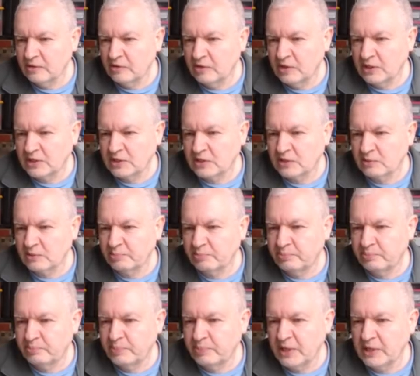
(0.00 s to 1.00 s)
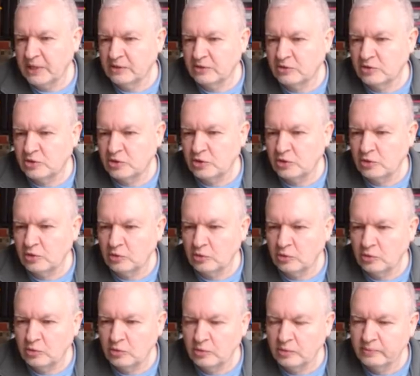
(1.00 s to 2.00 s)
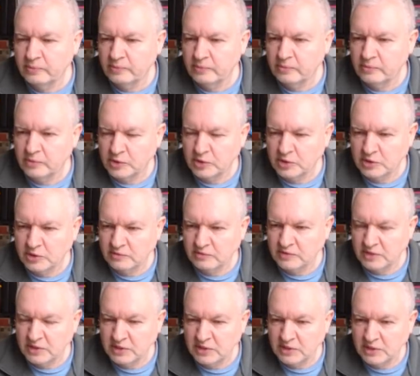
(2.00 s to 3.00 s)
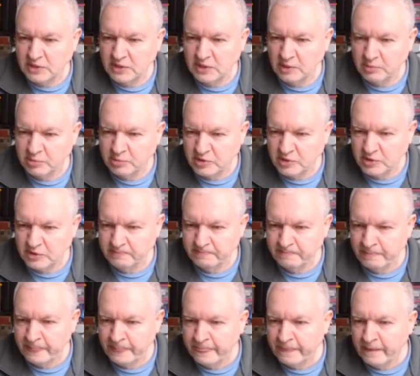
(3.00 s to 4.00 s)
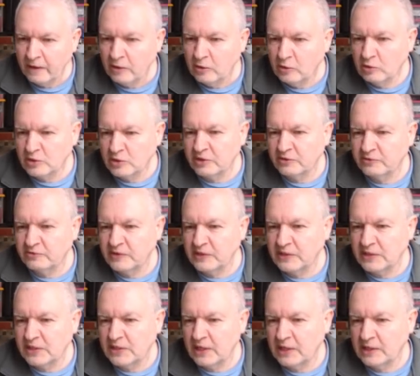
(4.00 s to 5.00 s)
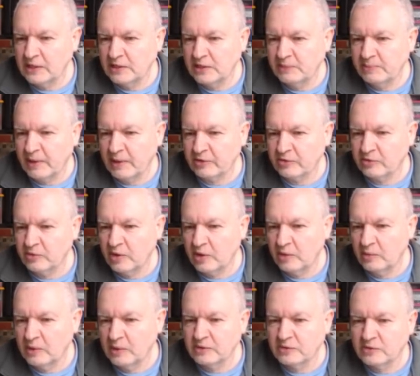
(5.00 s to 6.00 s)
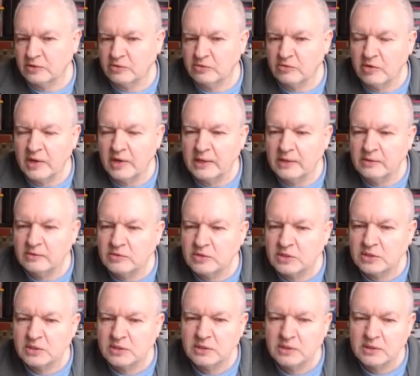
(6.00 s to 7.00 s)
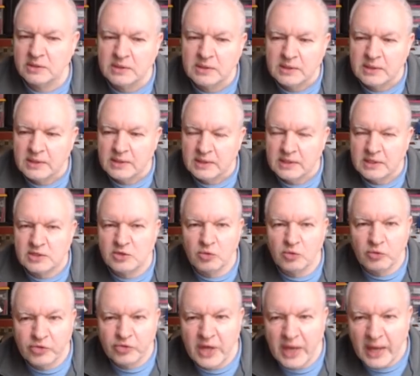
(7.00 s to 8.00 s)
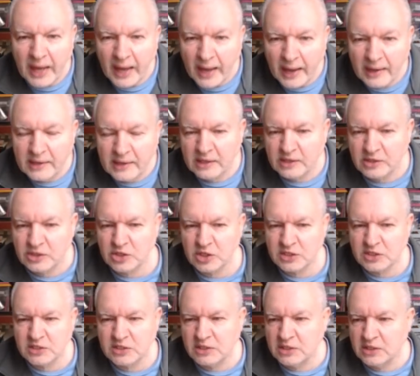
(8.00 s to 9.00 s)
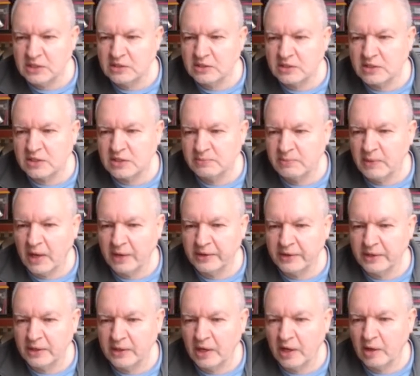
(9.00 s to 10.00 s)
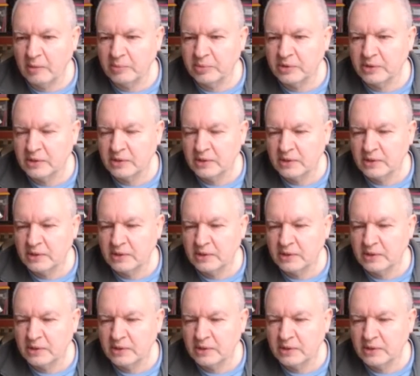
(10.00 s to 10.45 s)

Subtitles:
this pin 2, which is VCC I presume, also feeds the LED back through R1 to ground. It's all there, it just needs smartening up